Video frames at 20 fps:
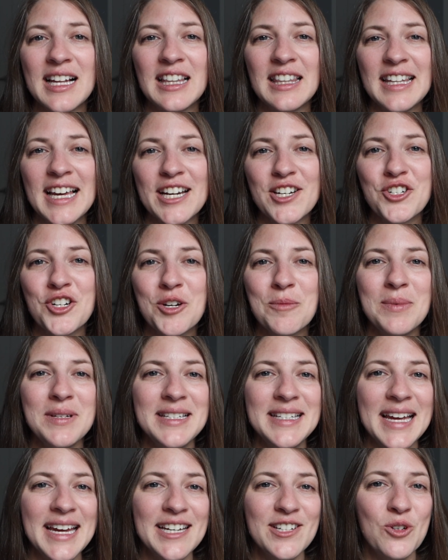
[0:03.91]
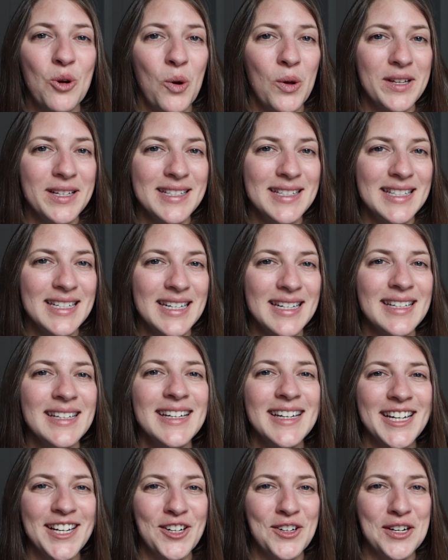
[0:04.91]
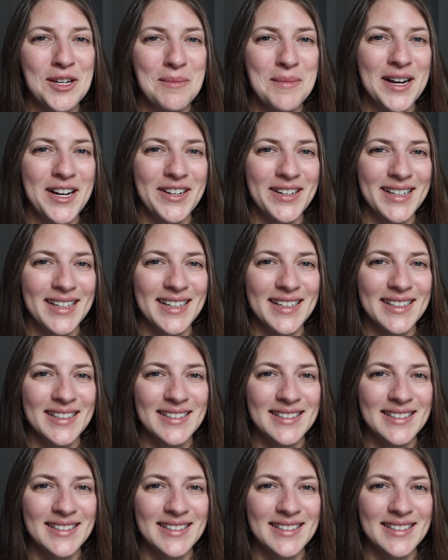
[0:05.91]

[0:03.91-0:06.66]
electric bidet toilet seat here in America.